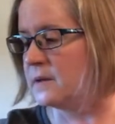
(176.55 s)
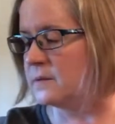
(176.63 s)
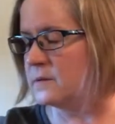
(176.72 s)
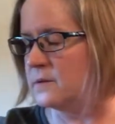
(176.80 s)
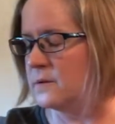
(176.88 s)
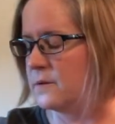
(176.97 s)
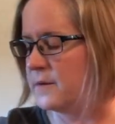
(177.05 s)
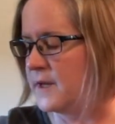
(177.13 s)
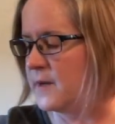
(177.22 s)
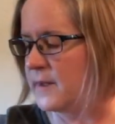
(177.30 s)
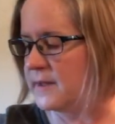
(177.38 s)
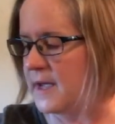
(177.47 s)
Ooh, think
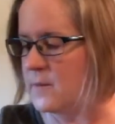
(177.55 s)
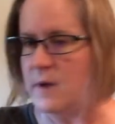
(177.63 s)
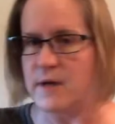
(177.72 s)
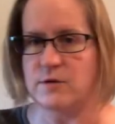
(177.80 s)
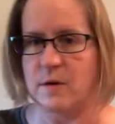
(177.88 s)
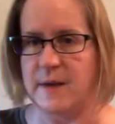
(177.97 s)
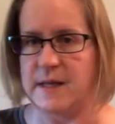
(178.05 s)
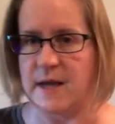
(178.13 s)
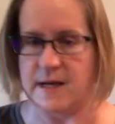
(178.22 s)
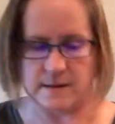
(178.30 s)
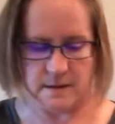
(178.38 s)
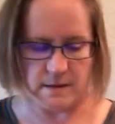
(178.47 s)
about that while I draw my
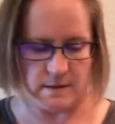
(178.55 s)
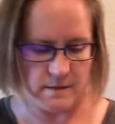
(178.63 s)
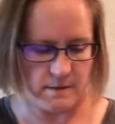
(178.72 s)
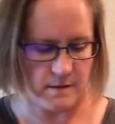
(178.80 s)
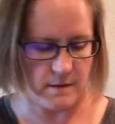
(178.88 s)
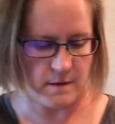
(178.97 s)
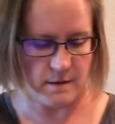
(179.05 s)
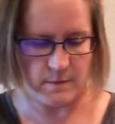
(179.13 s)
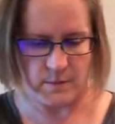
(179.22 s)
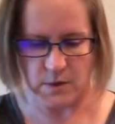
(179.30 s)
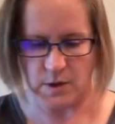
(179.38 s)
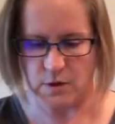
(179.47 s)
lines.
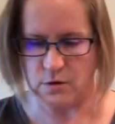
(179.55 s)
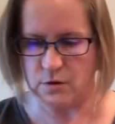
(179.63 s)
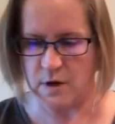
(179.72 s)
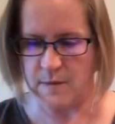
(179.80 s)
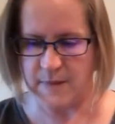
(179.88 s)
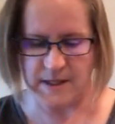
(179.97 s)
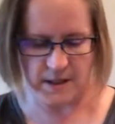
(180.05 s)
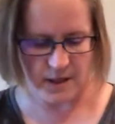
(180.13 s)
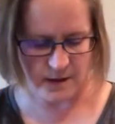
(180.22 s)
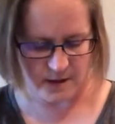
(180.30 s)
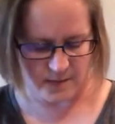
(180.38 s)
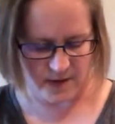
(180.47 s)
I draw my
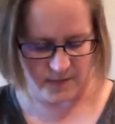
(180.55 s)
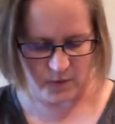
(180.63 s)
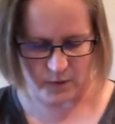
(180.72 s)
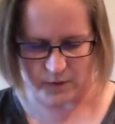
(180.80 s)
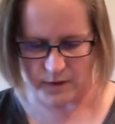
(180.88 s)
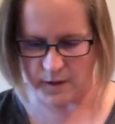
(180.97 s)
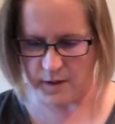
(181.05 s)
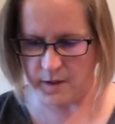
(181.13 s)
lines on my board.